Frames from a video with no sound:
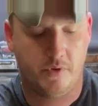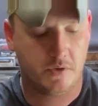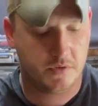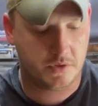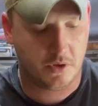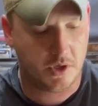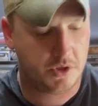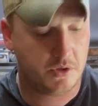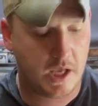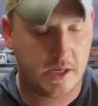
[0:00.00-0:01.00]
versus your
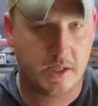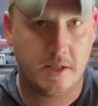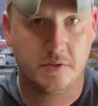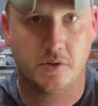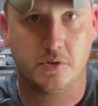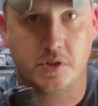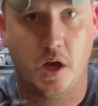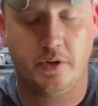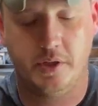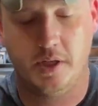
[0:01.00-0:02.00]
issued canteens that are
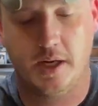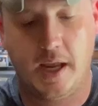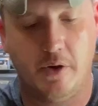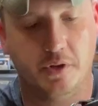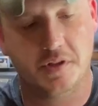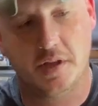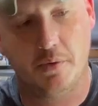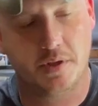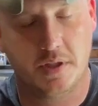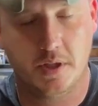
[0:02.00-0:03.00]
solid and I can't really see
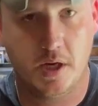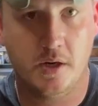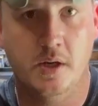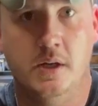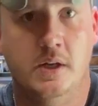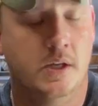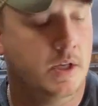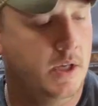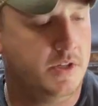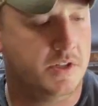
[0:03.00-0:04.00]
what's in there.
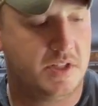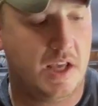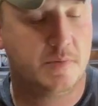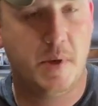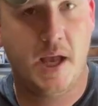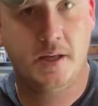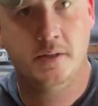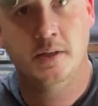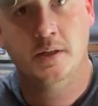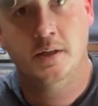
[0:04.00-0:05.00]
It just tastes bad.
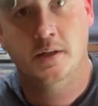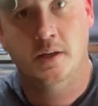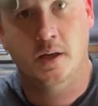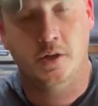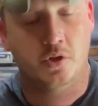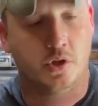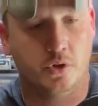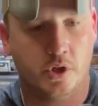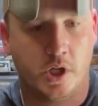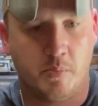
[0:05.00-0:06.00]
You can
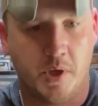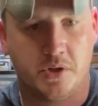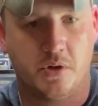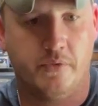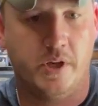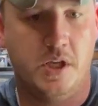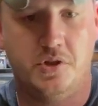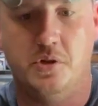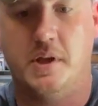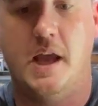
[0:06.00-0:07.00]
look at a picture of an
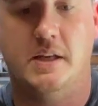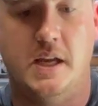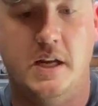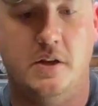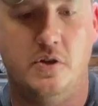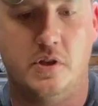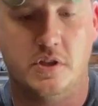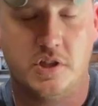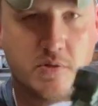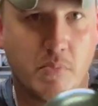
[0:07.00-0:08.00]
issued canteen and you can
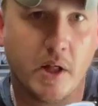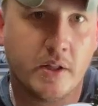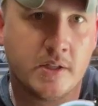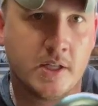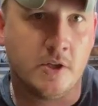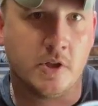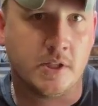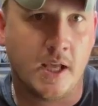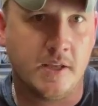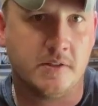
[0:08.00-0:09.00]
smell it and you can
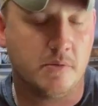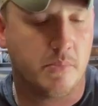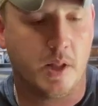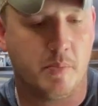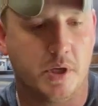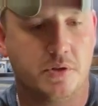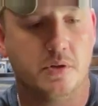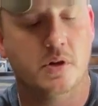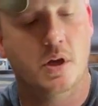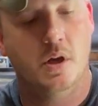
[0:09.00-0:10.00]
taste it by the picture.
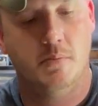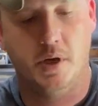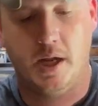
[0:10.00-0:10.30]
But